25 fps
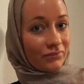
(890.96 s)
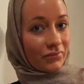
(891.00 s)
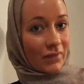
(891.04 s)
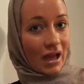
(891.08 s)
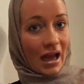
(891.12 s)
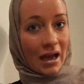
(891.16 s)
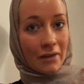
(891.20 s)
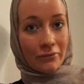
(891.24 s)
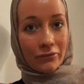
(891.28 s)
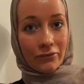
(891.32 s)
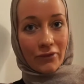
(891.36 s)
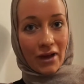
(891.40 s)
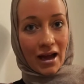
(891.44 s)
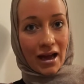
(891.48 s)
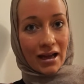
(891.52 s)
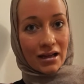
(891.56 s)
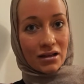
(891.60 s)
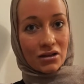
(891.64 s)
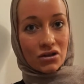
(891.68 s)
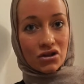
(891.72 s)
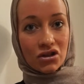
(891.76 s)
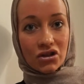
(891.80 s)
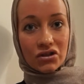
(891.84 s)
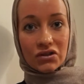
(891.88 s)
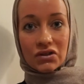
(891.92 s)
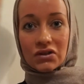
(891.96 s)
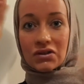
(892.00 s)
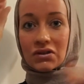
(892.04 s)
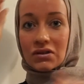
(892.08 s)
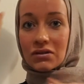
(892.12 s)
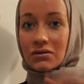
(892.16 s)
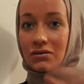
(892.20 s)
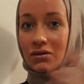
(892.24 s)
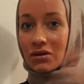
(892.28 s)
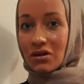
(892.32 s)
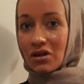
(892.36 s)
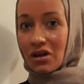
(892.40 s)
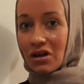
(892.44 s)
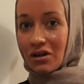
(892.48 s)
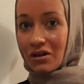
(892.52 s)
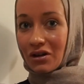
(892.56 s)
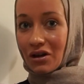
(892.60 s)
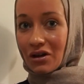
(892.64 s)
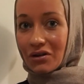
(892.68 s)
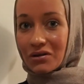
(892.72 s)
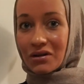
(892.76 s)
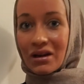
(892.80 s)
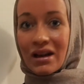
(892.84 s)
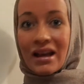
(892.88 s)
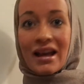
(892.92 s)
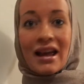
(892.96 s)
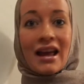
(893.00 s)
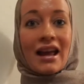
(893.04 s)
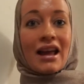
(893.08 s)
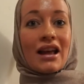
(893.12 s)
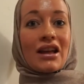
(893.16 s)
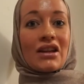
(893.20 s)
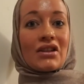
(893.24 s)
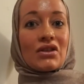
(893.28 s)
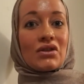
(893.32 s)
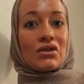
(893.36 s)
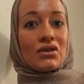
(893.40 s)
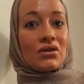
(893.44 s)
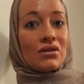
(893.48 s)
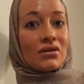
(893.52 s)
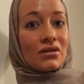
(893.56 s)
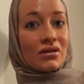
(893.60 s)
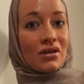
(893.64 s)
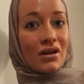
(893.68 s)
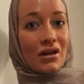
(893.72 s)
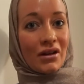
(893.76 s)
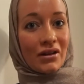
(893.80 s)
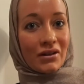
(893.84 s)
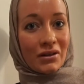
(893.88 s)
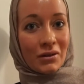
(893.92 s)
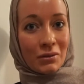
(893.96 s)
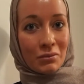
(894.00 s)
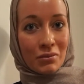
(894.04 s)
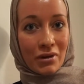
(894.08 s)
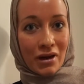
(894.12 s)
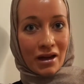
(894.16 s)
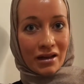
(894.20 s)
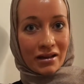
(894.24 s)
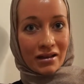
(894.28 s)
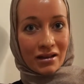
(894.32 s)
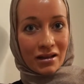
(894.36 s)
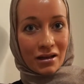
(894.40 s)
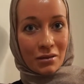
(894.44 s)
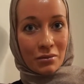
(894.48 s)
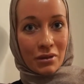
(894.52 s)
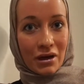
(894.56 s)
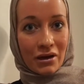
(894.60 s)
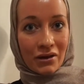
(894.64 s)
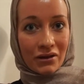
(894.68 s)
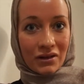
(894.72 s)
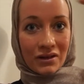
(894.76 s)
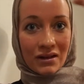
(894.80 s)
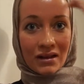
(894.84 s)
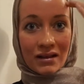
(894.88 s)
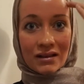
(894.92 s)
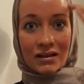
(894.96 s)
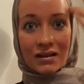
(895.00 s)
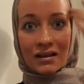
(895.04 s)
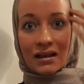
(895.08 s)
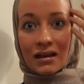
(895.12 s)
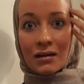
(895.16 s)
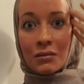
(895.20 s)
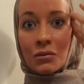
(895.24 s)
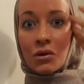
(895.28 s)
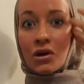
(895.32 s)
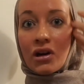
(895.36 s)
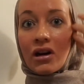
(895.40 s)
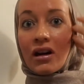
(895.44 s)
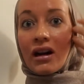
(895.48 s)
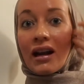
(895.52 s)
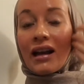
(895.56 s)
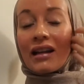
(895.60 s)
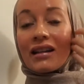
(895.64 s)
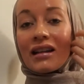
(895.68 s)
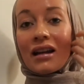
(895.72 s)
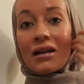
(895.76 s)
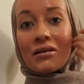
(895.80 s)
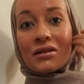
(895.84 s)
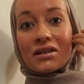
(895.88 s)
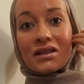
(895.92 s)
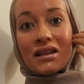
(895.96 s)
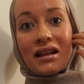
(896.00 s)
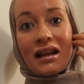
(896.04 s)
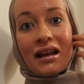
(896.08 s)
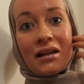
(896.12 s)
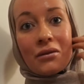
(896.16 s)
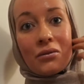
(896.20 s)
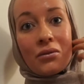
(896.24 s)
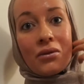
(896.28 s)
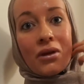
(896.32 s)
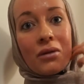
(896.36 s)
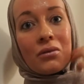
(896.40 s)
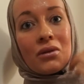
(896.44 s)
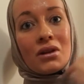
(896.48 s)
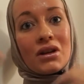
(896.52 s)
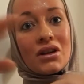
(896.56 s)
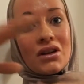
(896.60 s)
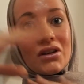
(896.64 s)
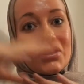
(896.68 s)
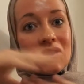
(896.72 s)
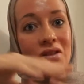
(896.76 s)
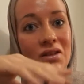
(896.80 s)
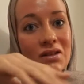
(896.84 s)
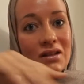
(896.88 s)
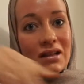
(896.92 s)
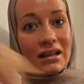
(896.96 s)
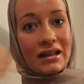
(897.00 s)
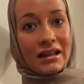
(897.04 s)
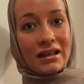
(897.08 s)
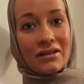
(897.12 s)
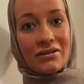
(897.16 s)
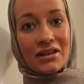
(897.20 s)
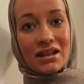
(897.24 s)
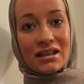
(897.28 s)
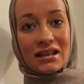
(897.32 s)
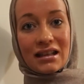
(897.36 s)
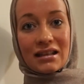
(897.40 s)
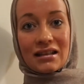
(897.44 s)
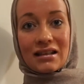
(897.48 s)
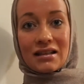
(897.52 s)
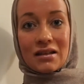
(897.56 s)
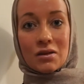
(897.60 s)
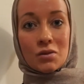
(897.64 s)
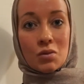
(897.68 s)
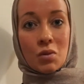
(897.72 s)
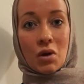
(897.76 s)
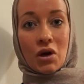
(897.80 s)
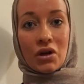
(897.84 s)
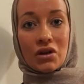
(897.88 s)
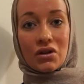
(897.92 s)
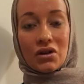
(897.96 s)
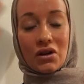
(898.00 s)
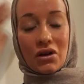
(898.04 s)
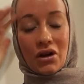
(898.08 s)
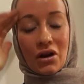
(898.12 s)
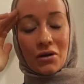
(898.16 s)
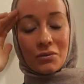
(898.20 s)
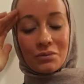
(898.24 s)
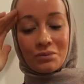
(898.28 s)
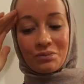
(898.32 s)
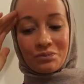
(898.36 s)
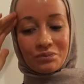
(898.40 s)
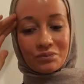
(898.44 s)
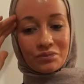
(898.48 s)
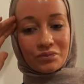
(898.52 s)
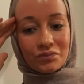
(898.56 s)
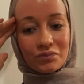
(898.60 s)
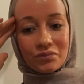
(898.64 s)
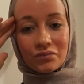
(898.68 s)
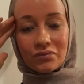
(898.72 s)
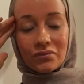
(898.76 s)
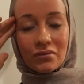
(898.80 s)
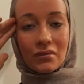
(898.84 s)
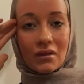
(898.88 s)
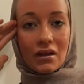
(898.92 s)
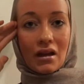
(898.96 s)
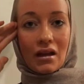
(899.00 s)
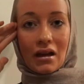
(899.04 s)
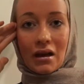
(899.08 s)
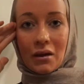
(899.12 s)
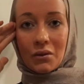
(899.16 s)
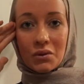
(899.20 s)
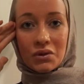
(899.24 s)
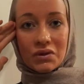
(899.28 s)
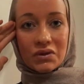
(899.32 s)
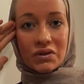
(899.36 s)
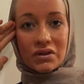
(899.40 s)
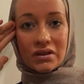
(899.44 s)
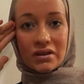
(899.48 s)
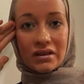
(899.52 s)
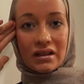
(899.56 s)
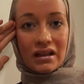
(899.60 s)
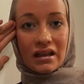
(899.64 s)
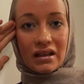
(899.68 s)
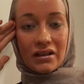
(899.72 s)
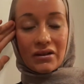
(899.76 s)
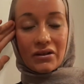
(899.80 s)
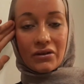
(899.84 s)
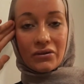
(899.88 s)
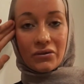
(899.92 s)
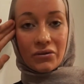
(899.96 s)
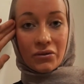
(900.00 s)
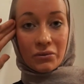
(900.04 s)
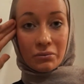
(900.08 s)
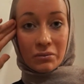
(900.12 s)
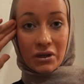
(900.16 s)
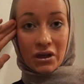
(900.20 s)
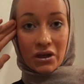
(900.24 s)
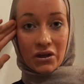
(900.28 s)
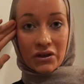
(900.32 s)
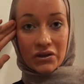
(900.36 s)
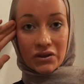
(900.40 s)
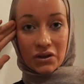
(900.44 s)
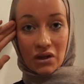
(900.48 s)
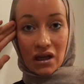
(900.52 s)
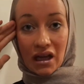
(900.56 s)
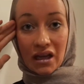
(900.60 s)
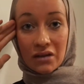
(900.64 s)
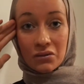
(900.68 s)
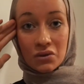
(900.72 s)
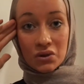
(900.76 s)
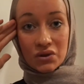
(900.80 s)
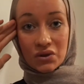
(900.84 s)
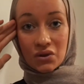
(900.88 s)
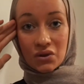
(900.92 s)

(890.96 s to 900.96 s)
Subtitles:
I'm fine, just, you know, do not bother about this anymore. And I was like, we will just leave it at this point, you know. I was because I was